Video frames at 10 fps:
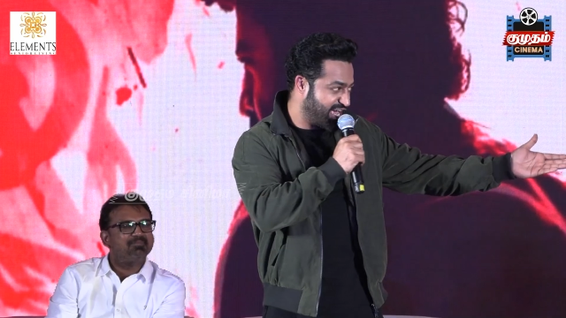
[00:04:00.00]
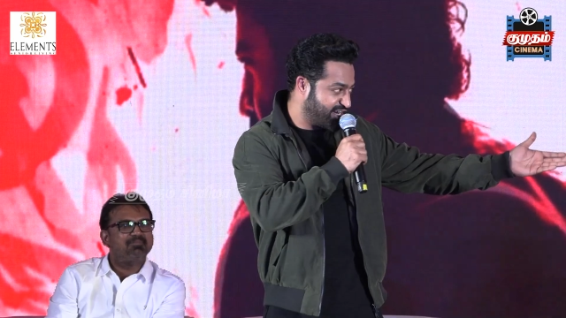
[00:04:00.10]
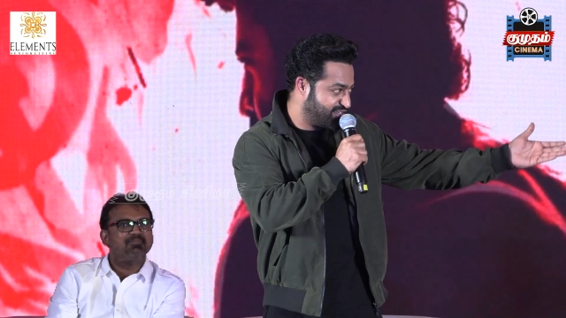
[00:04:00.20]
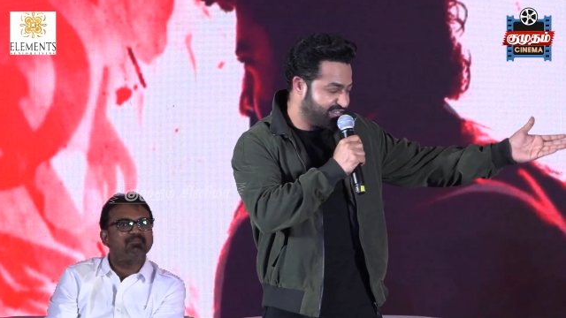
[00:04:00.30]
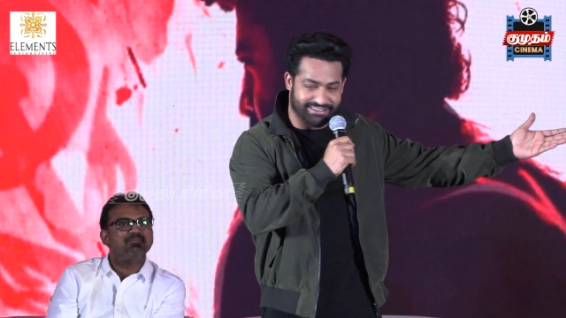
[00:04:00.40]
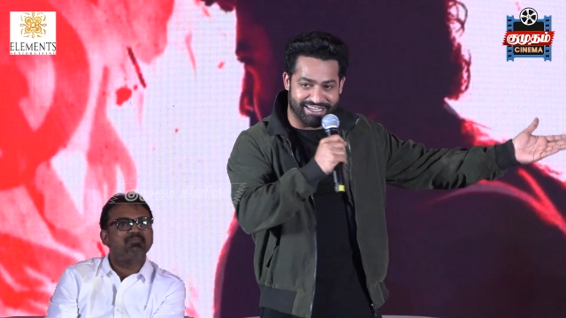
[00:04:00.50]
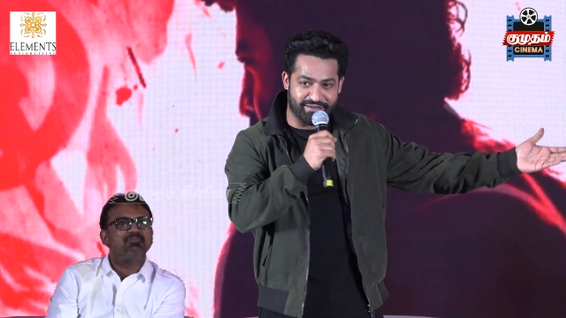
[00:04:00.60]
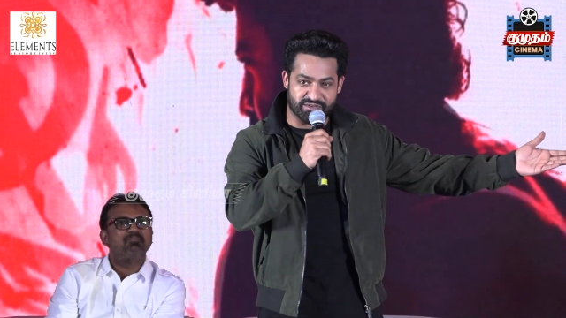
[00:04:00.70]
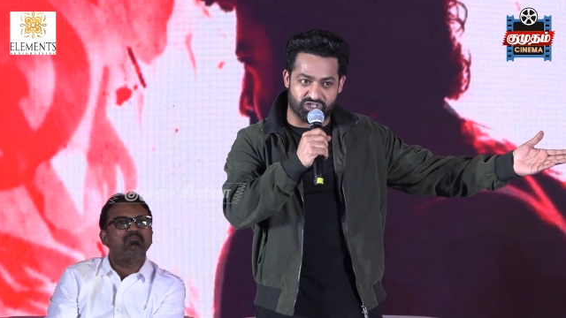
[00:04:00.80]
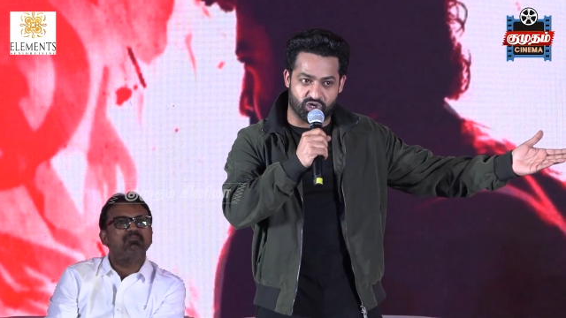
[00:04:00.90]
Speaker 1: character's
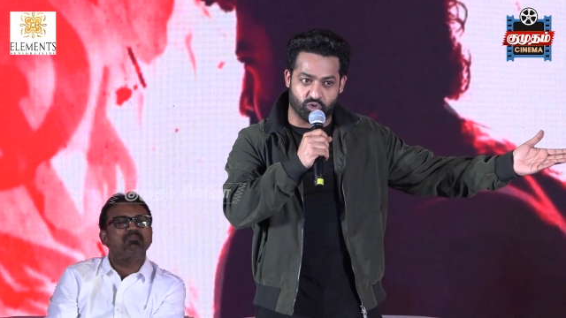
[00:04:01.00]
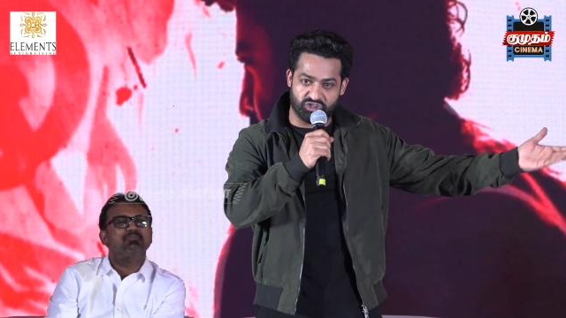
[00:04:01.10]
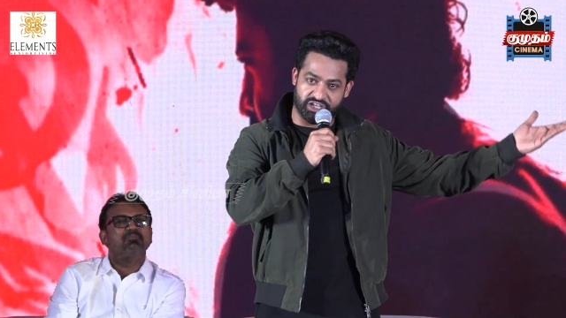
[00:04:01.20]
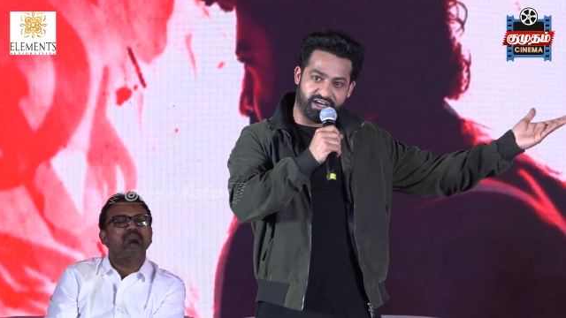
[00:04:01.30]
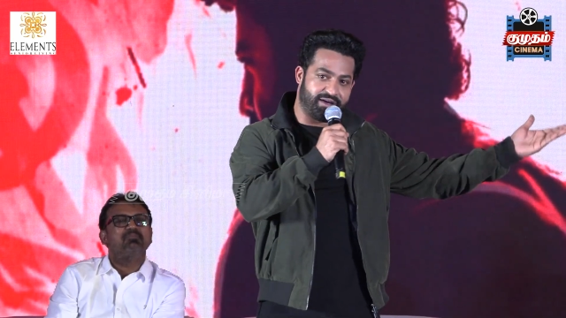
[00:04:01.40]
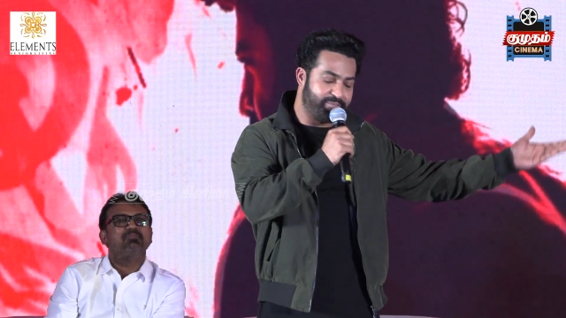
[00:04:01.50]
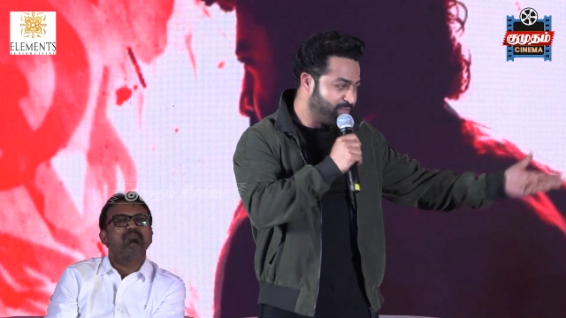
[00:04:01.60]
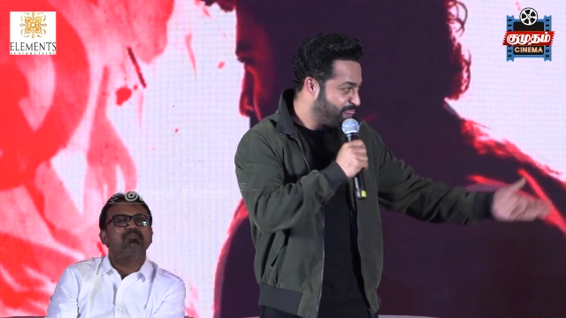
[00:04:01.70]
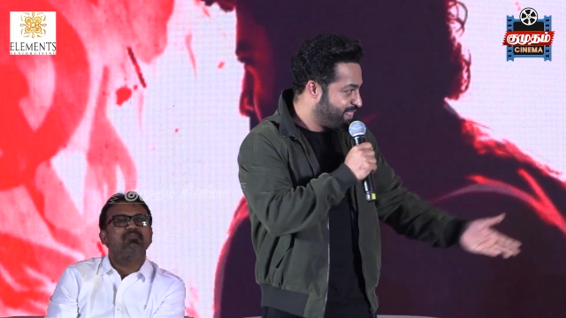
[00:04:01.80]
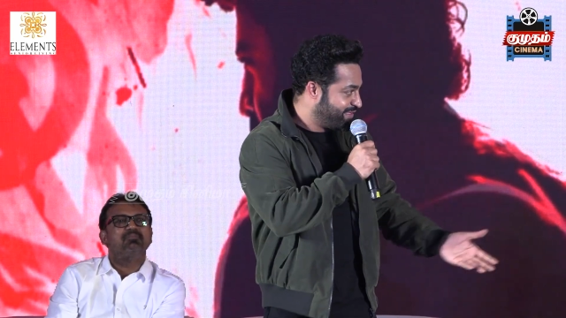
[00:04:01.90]
name is Kunjara.
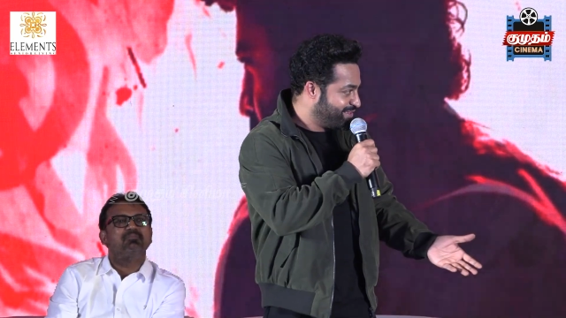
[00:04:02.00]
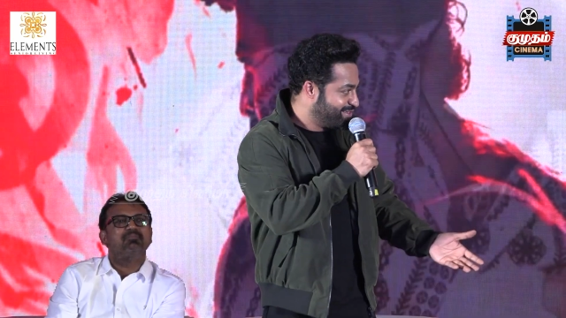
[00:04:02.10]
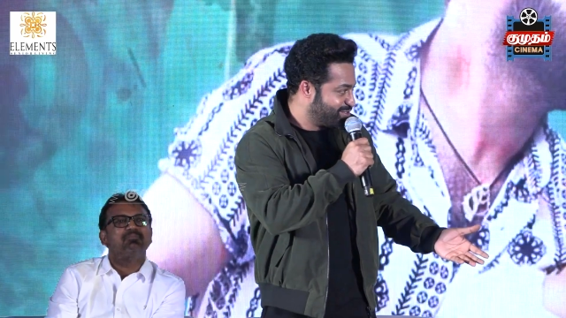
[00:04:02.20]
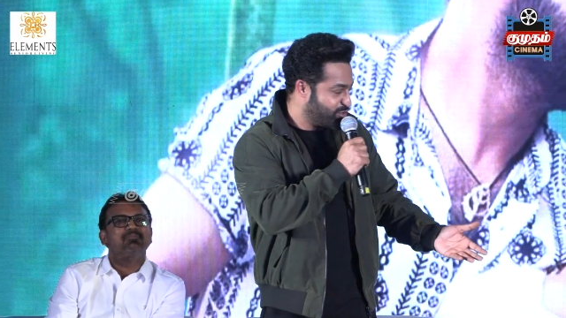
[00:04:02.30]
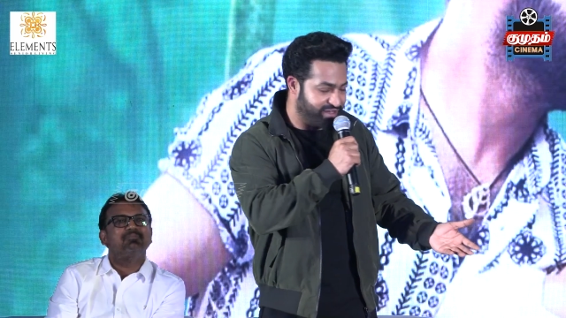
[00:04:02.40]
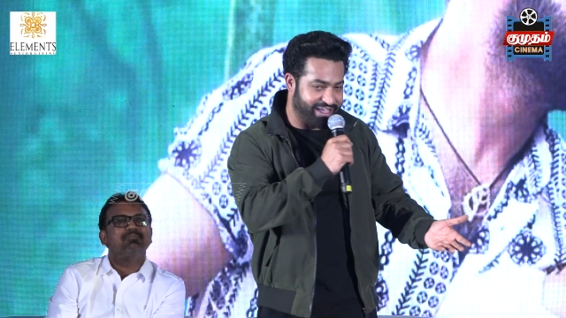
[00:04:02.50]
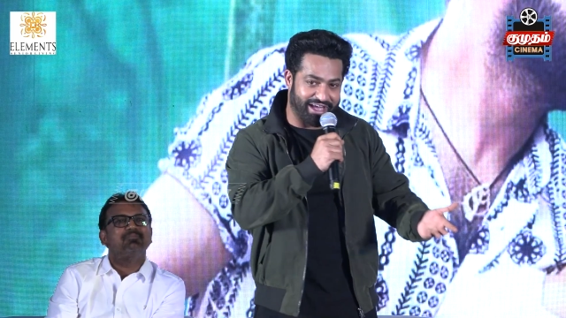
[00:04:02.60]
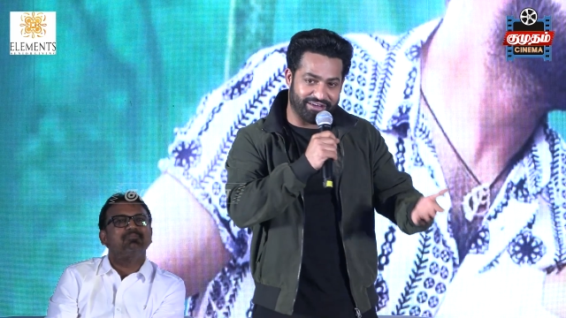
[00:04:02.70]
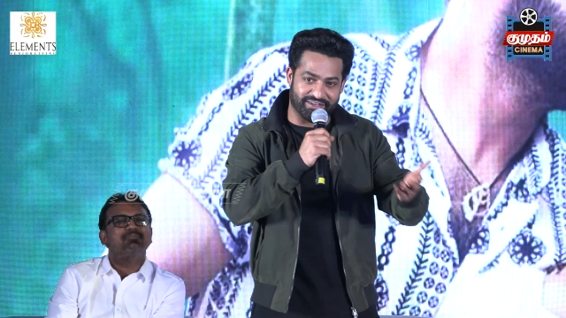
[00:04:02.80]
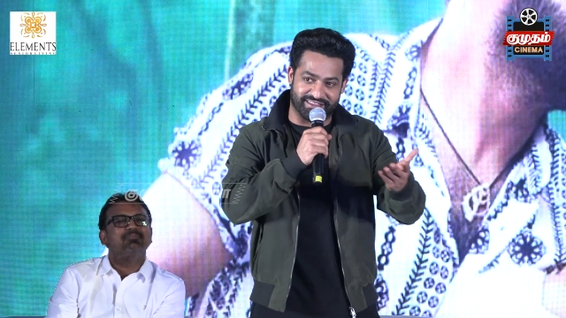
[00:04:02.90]
So we
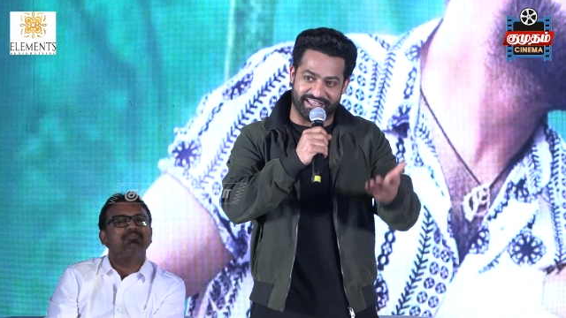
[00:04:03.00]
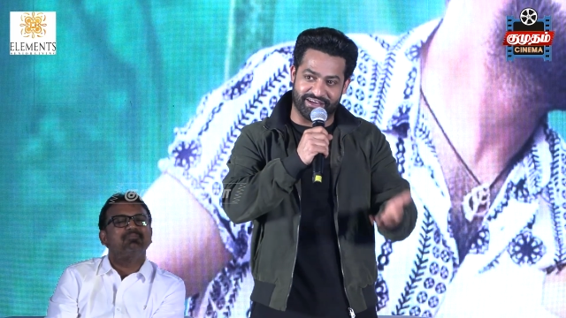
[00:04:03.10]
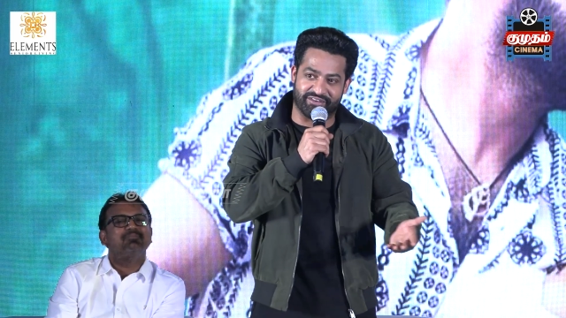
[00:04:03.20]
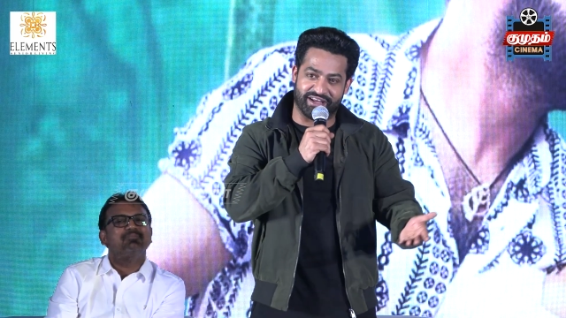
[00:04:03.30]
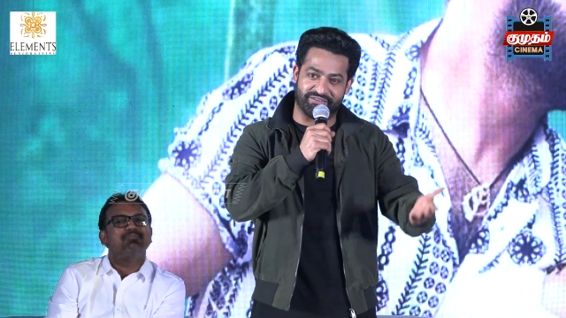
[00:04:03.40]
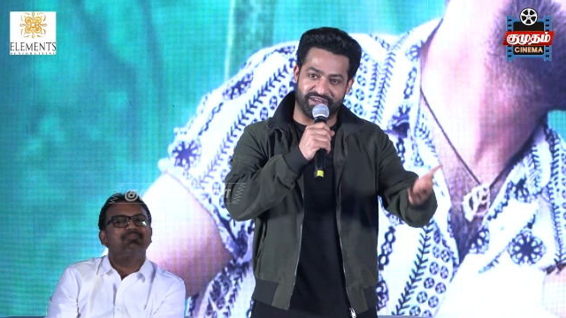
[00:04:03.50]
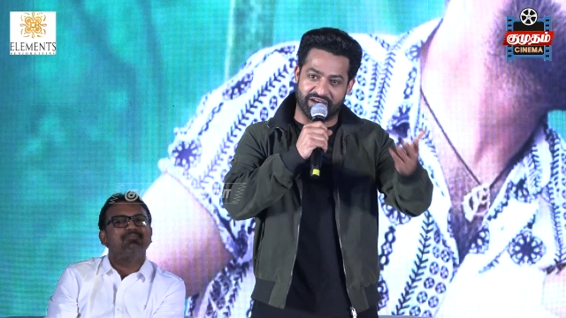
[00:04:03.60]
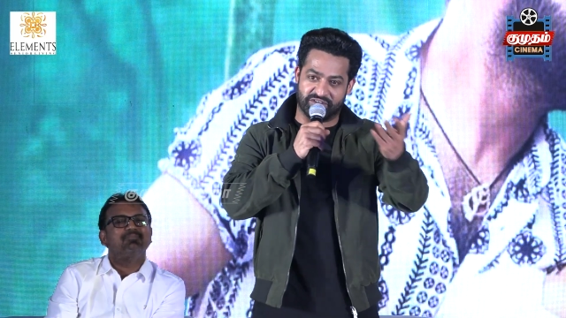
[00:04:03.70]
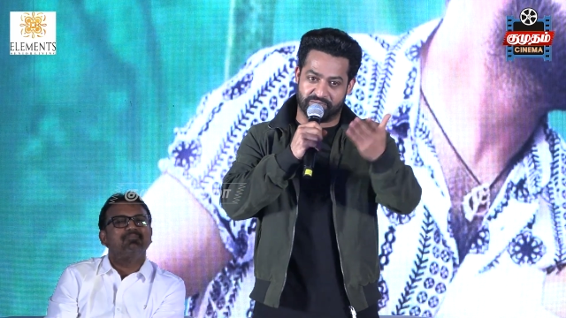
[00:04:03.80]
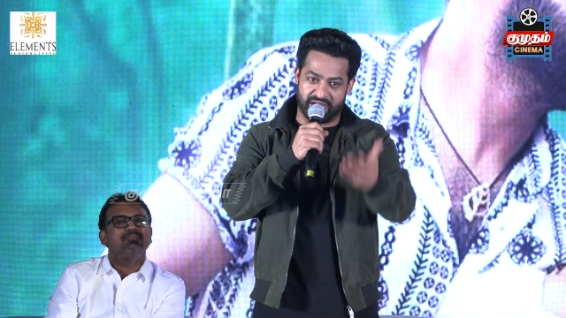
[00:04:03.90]
have a Devara, we
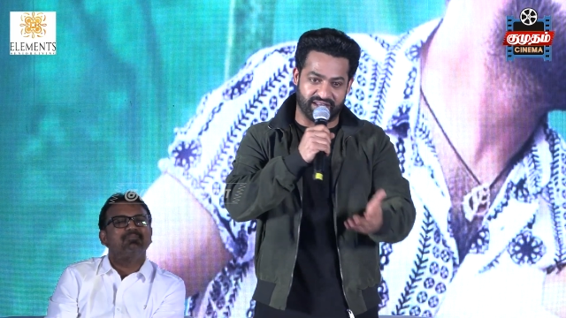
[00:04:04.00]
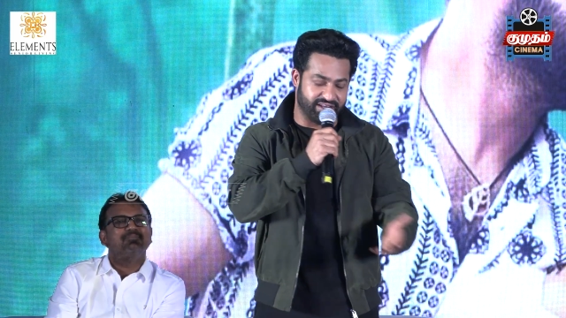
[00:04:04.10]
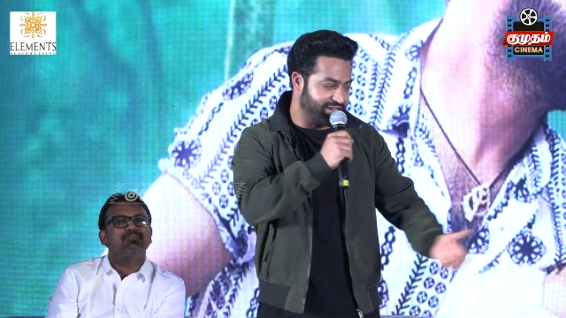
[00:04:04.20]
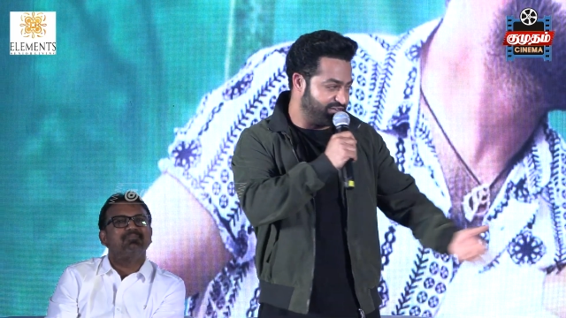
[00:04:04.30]
have a Bhaira,